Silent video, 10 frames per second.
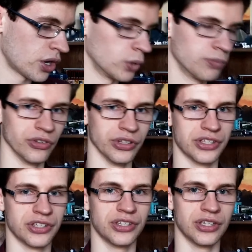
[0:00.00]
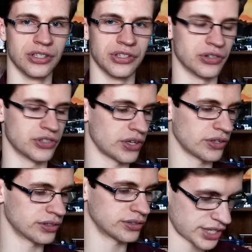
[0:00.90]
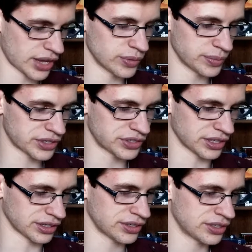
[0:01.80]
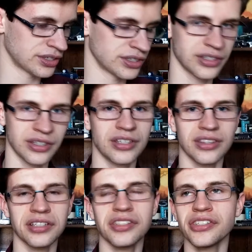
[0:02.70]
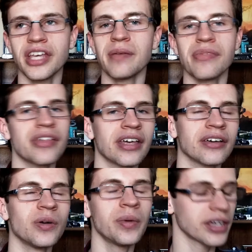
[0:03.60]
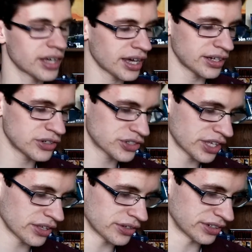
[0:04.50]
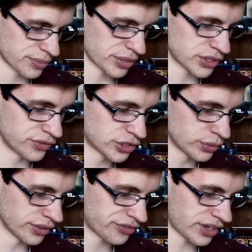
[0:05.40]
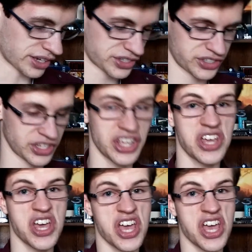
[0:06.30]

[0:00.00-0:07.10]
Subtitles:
Hopefulness is Interstellar. Sound mixing. That's the same thing. Oh my god. Interstellar. Best visual effects.